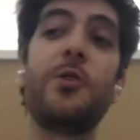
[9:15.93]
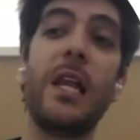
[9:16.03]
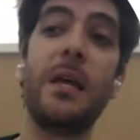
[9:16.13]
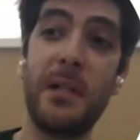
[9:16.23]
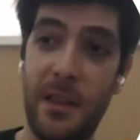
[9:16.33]

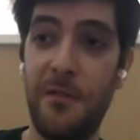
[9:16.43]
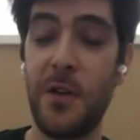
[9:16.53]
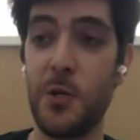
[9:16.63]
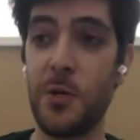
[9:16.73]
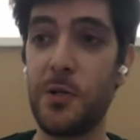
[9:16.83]
or do you
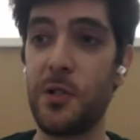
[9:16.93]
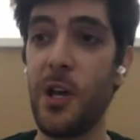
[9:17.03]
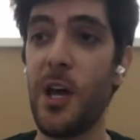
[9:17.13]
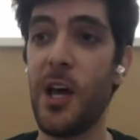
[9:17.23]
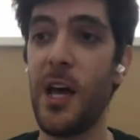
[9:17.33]
limit the
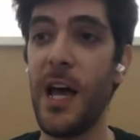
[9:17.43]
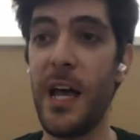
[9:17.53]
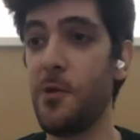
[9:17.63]
features